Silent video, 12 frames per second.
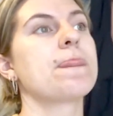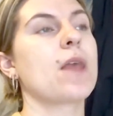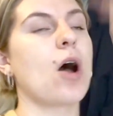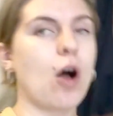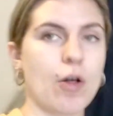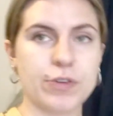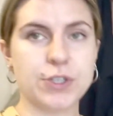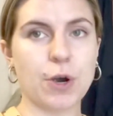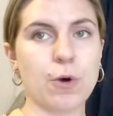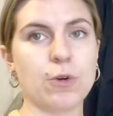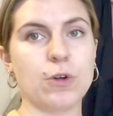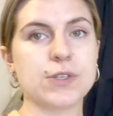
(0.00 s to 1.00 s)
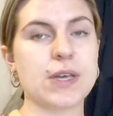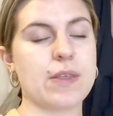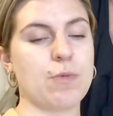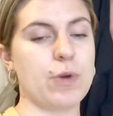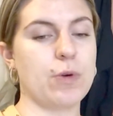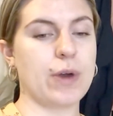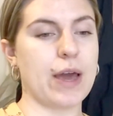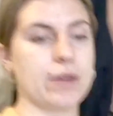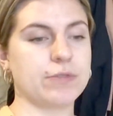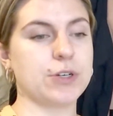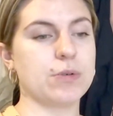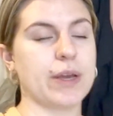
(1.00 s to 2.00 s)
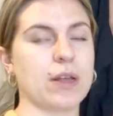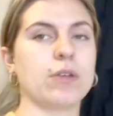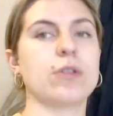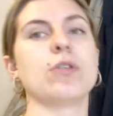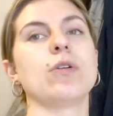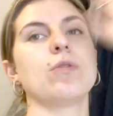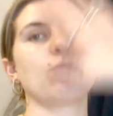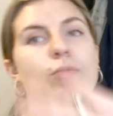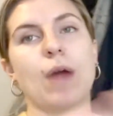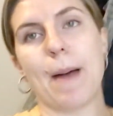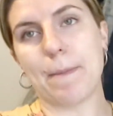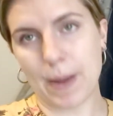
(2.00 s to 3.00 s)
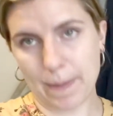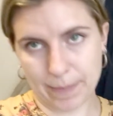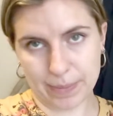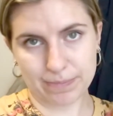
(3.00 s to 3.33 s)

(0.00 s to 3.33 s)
all the totals, and then we'll kind of do like a little wrap up.